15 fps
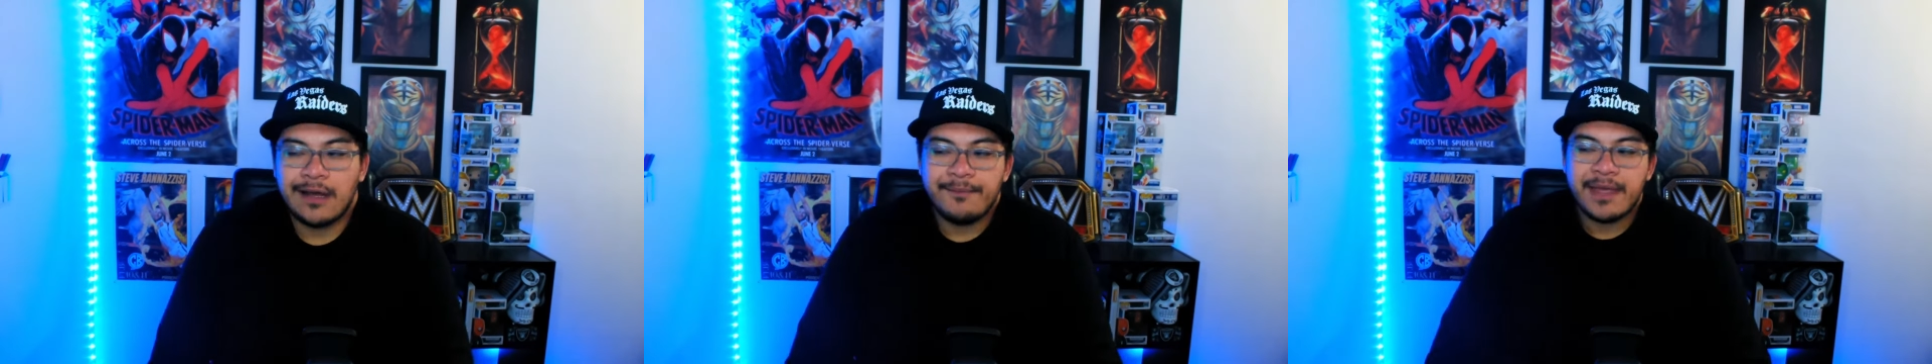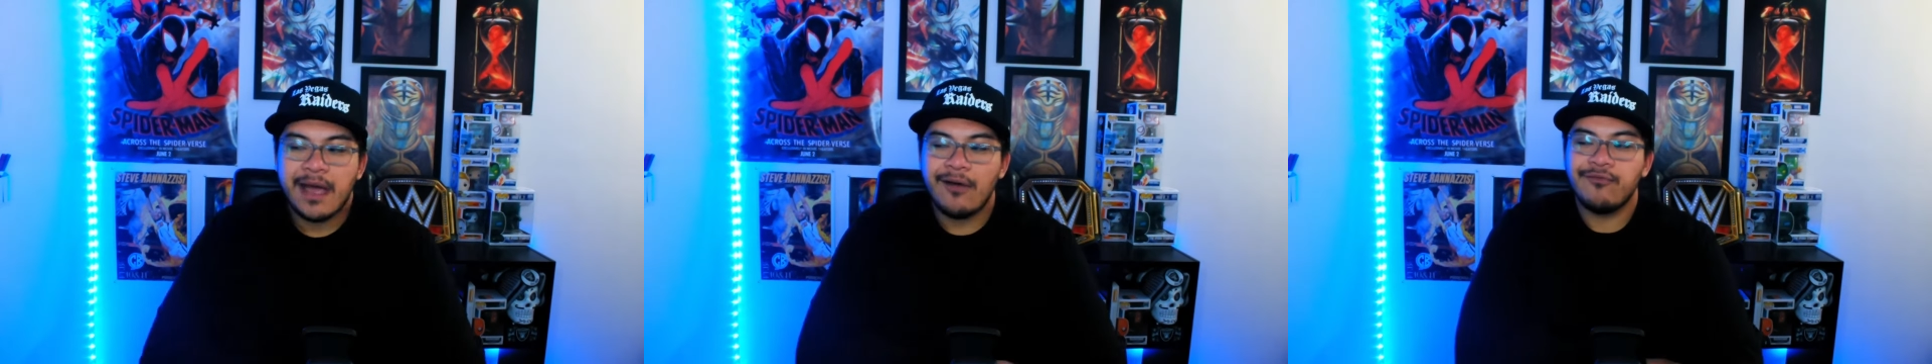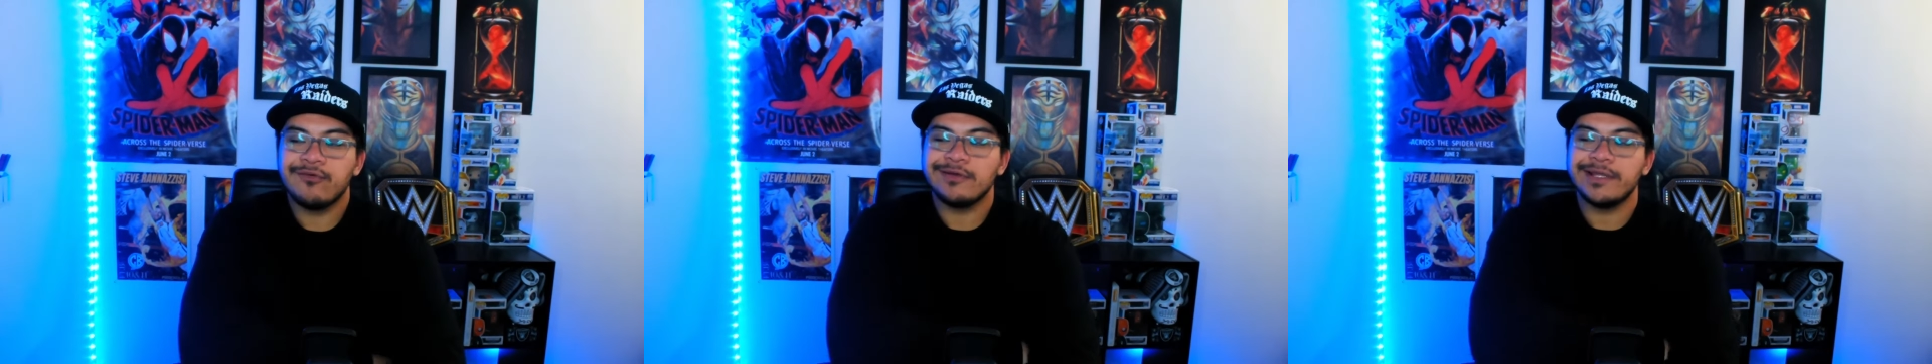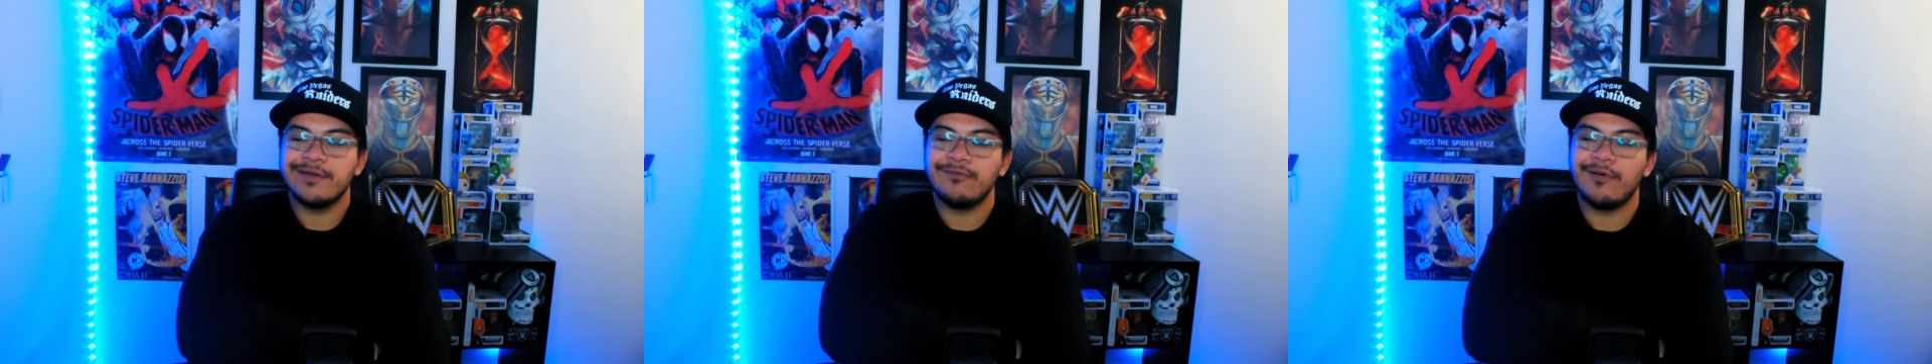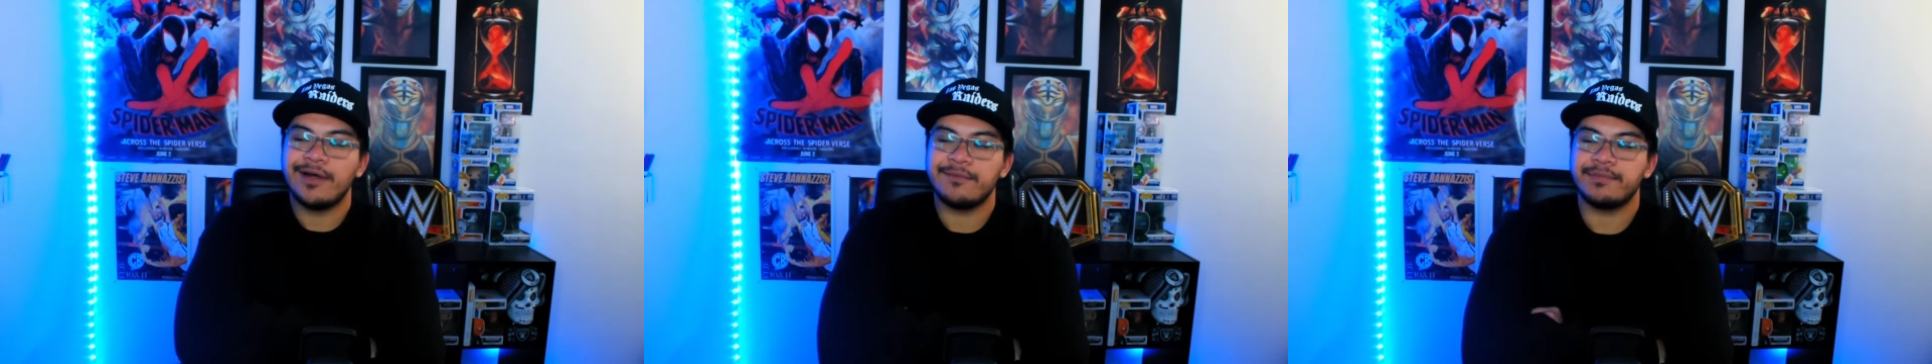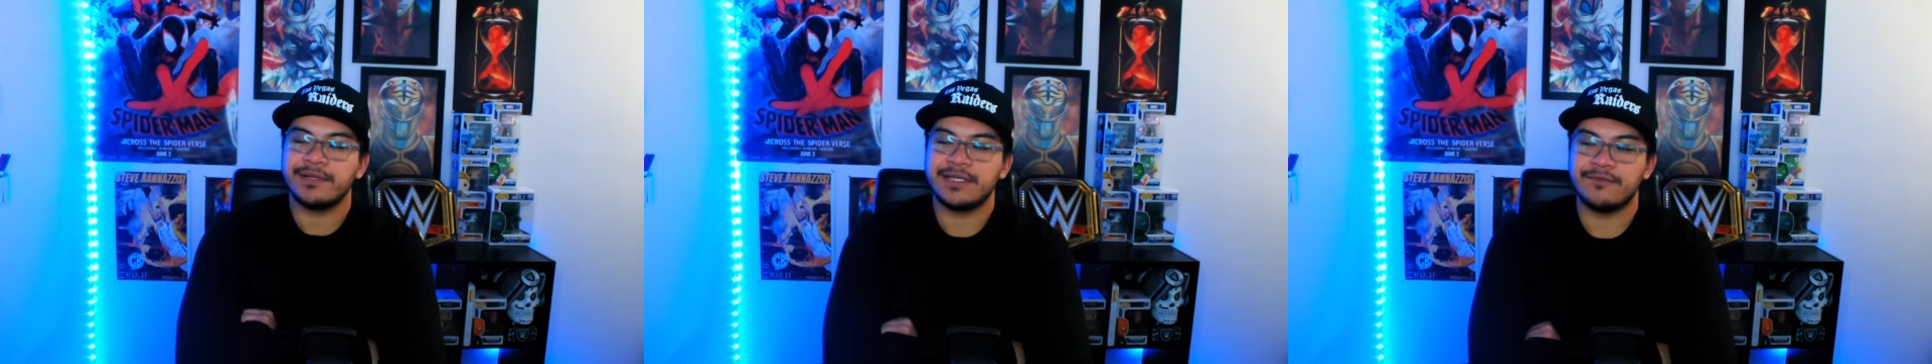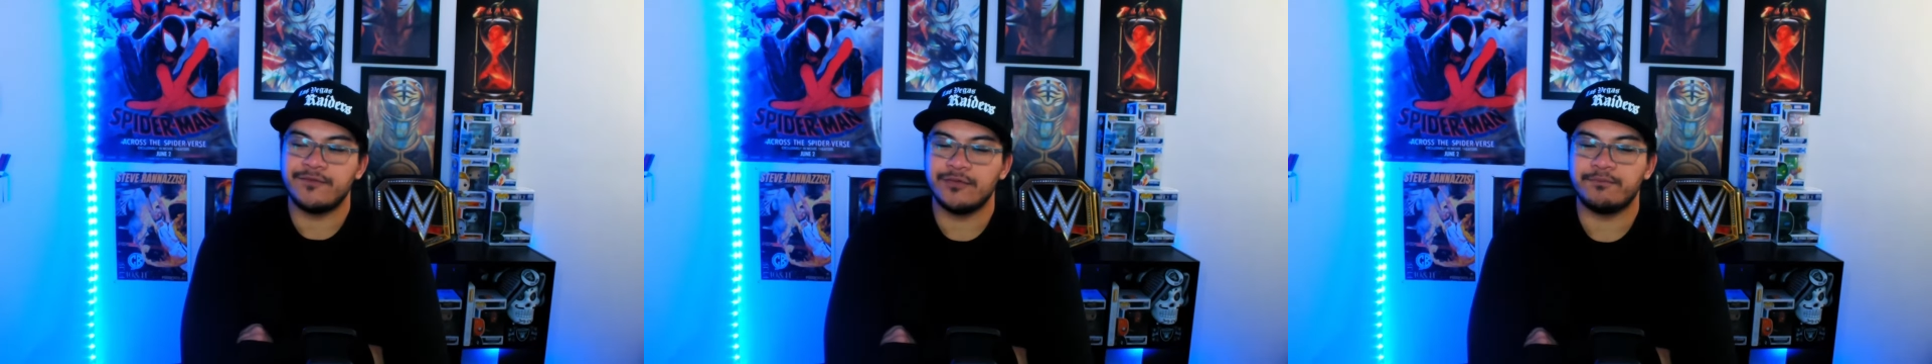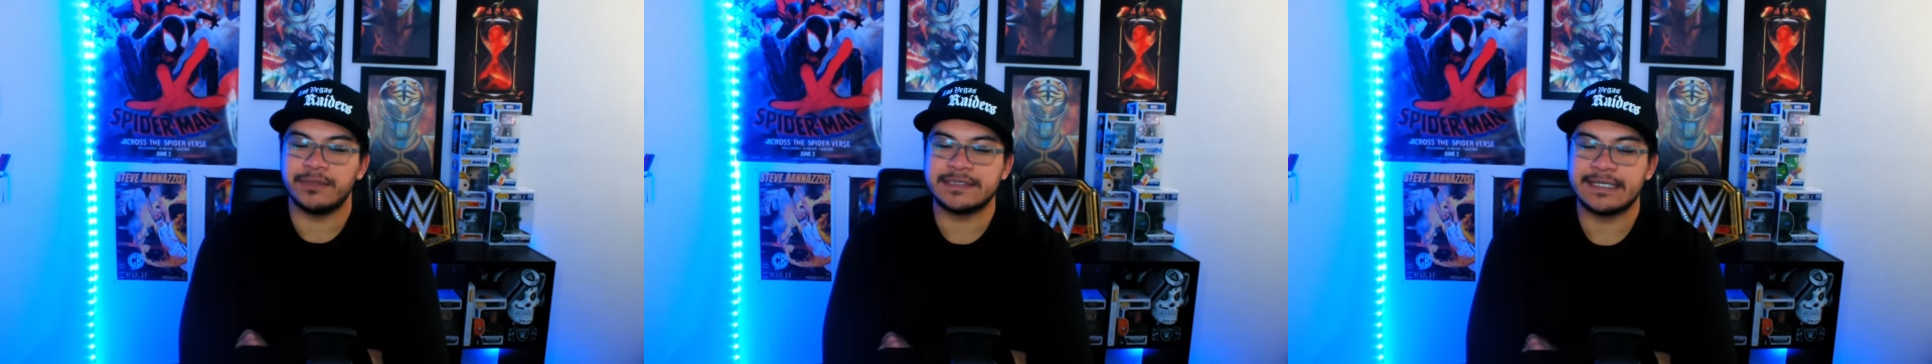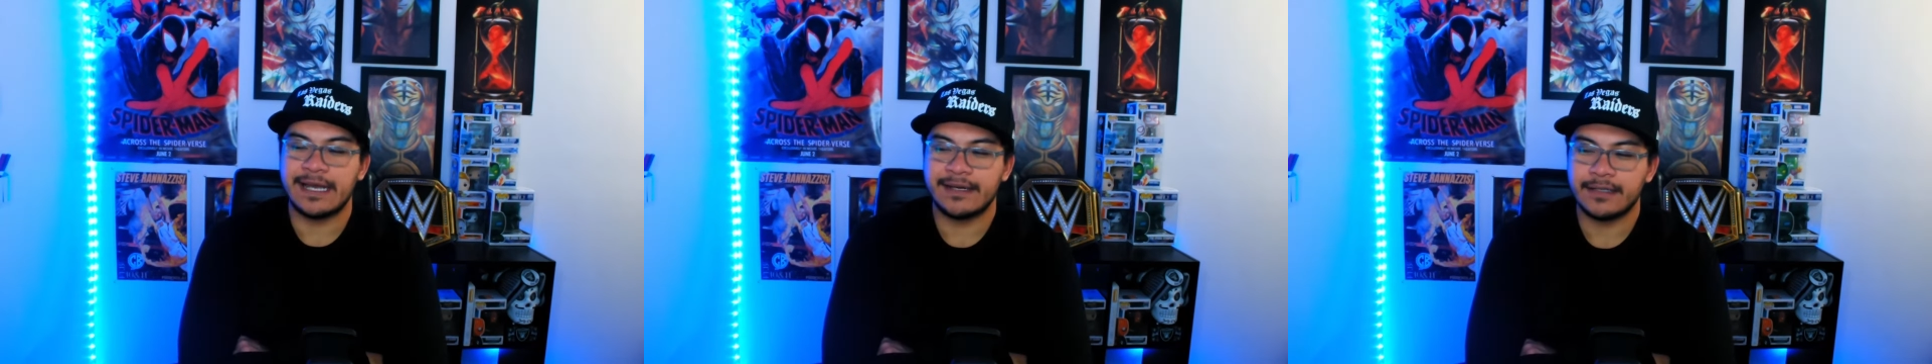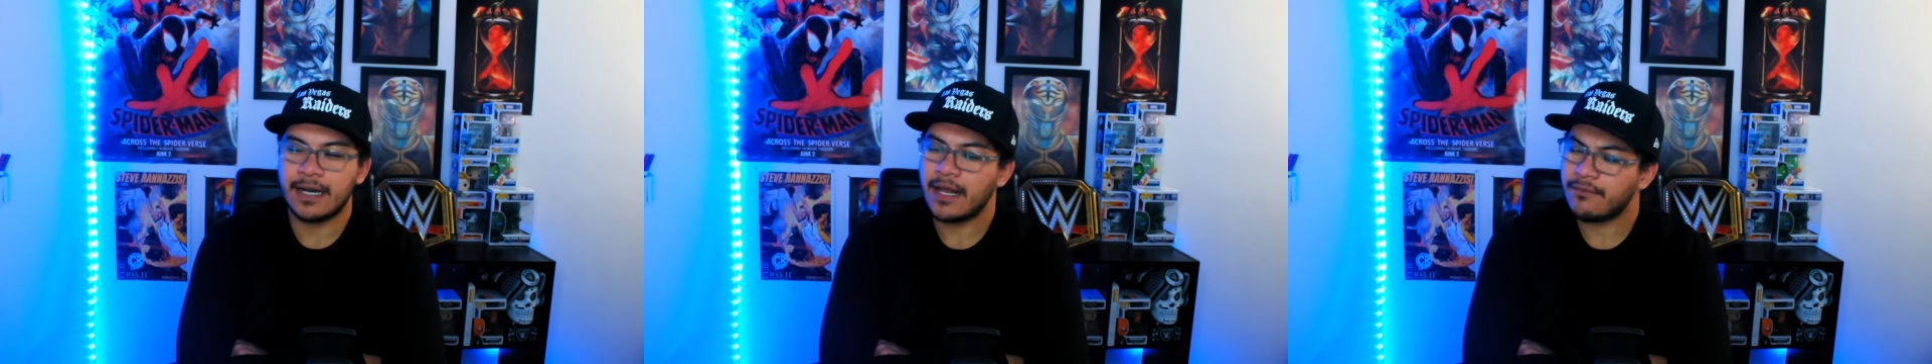I mean, I really want to believe you,
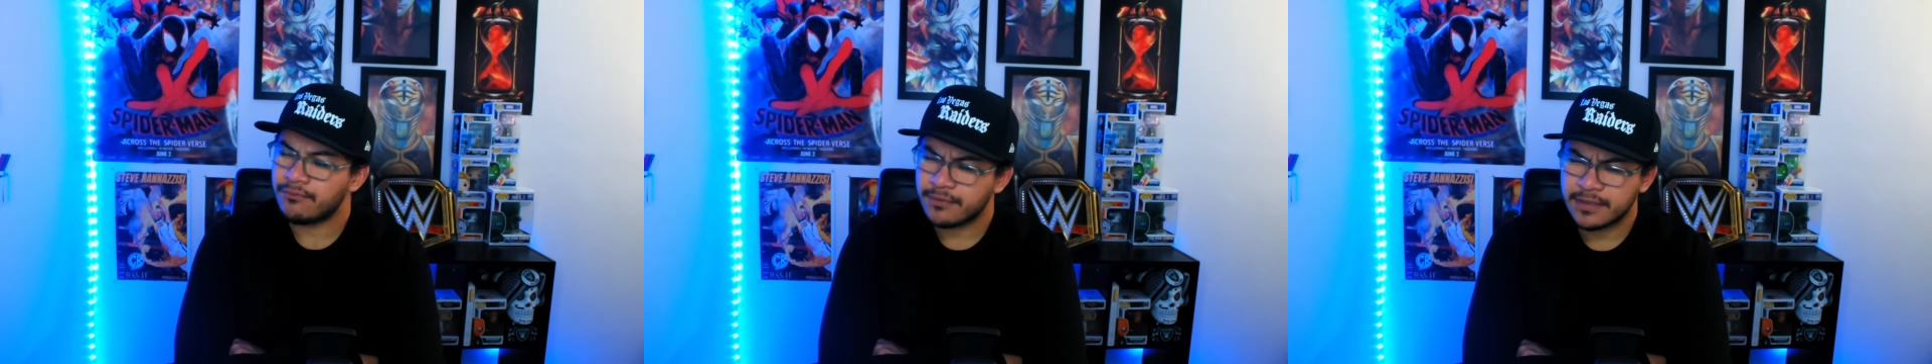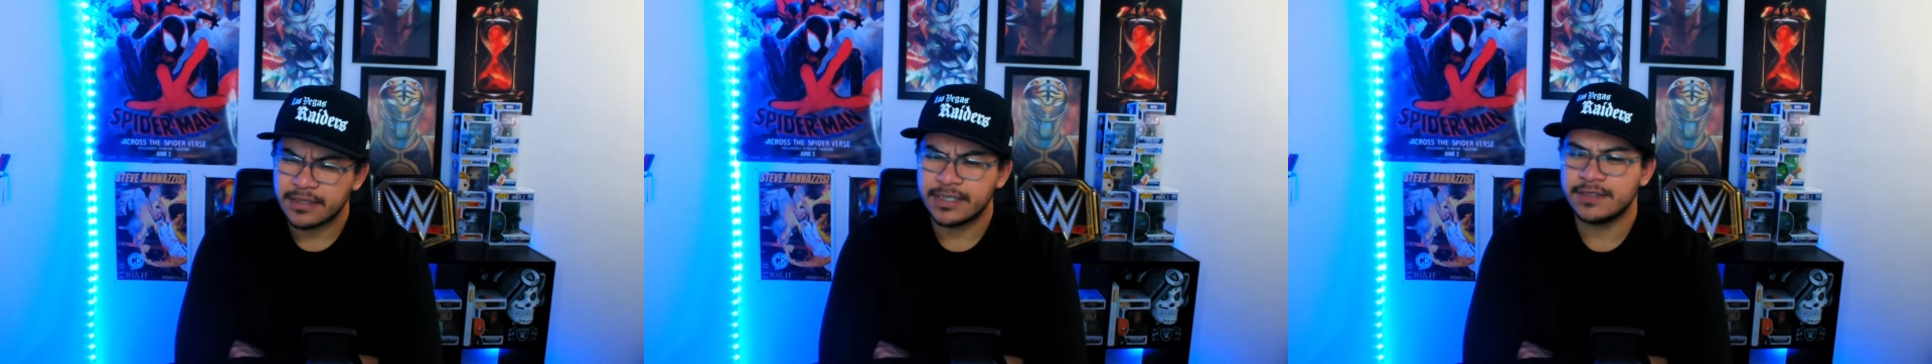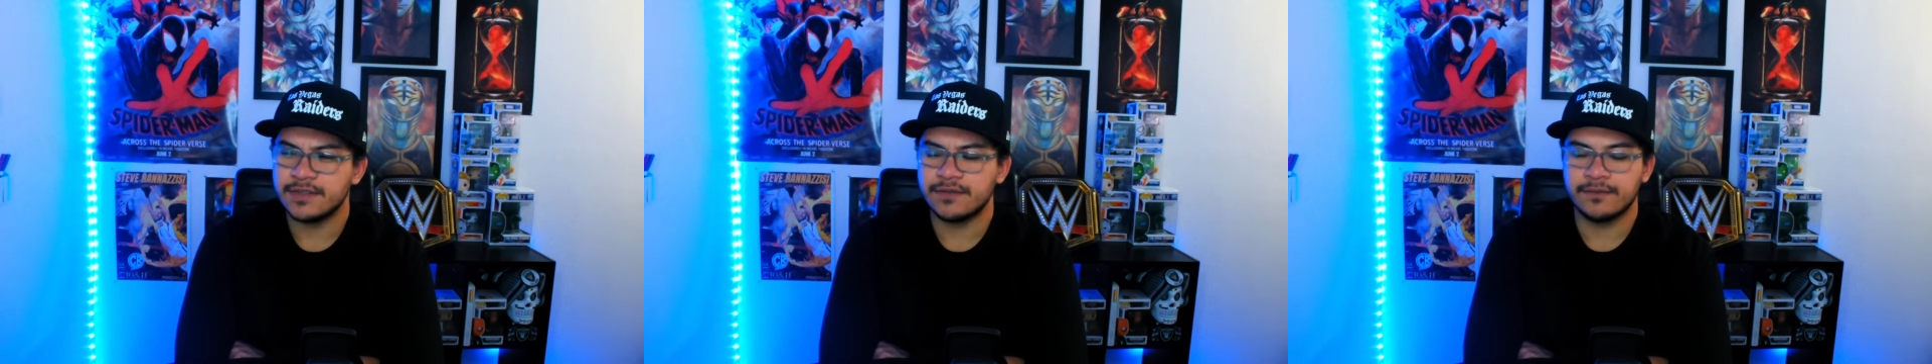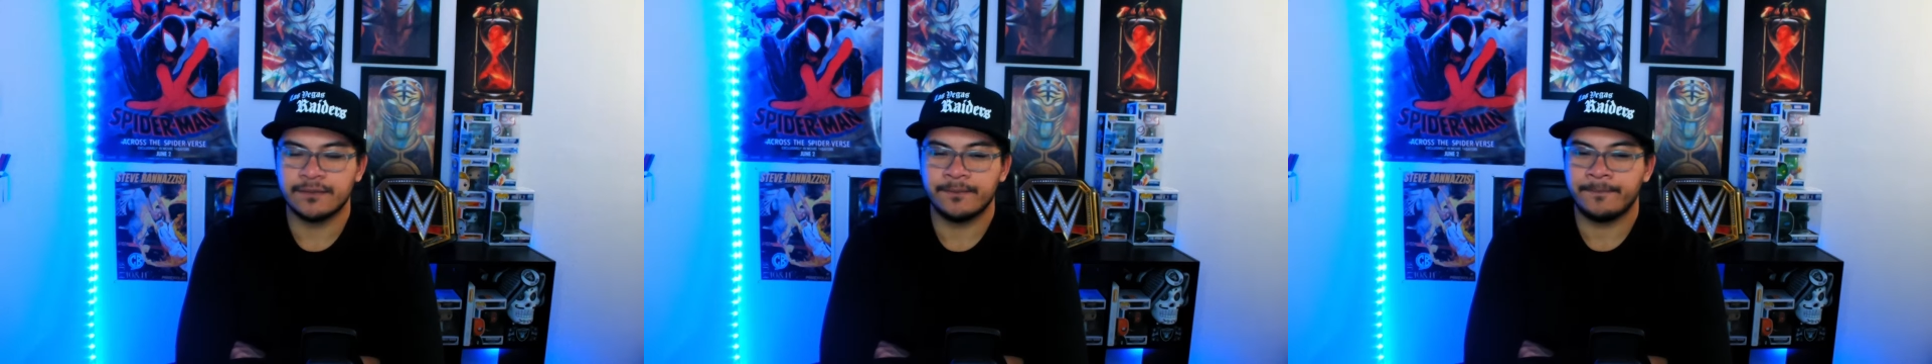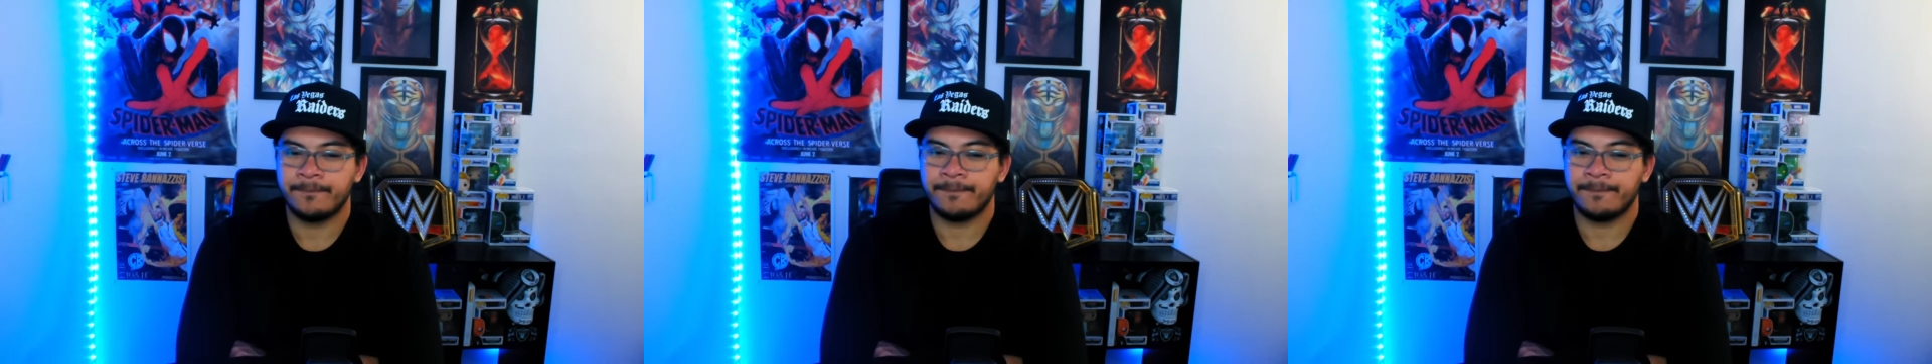Poseidon. I really do.